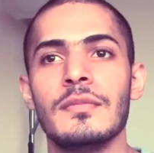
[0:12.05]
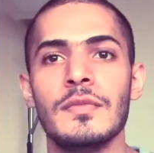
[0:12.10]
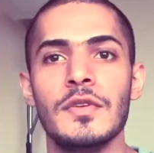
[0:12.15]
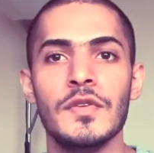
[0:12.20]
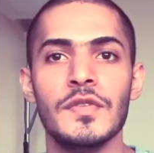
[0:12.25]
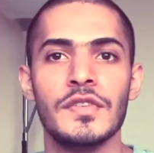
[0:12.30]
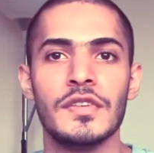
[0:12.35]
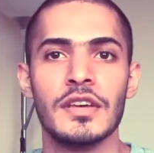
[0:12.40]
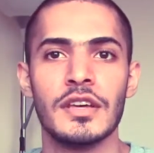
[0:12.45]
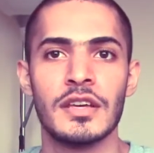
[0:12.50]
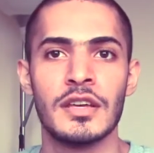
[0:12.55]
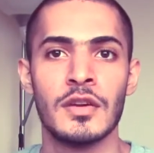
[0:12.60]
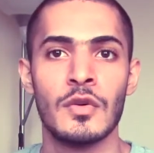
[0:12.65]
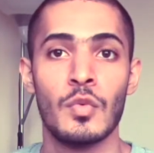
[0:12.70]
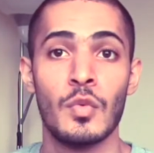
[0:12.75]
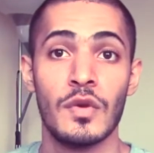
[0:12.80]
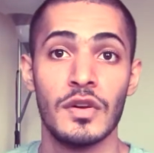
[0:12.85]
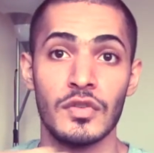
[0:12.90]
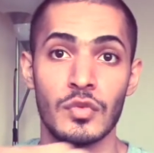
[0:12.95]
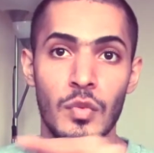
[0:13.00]
The music
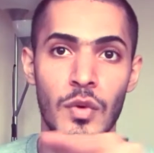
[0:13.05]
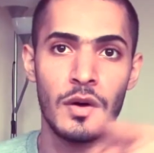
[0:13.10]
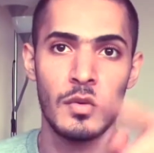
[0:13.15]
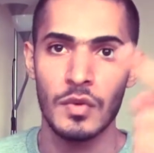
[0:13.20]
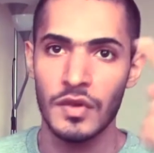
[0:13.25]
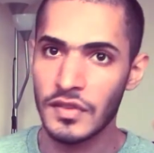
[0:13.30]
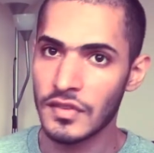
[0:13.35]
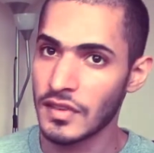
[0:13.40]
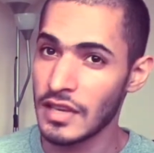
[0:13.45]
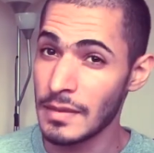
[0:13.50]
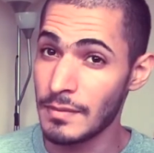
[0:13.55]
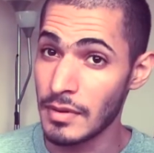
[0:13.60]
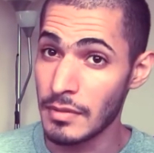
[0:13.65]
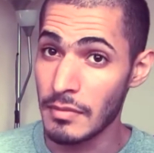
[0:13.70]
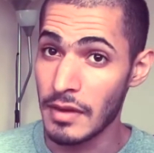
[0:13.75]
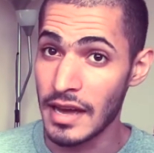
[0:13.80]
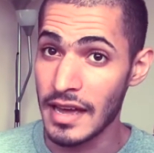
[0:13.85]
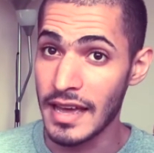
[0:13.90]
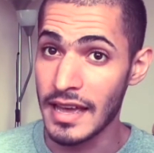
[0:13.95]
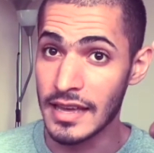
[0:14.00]
was what was keeping
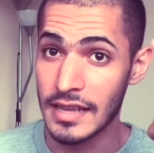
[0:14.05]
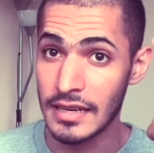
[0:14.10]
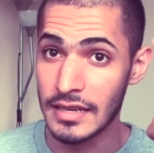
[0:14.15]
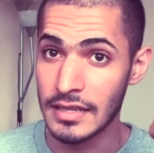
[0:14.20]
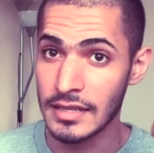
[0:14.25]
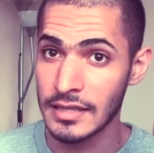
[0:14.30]
my head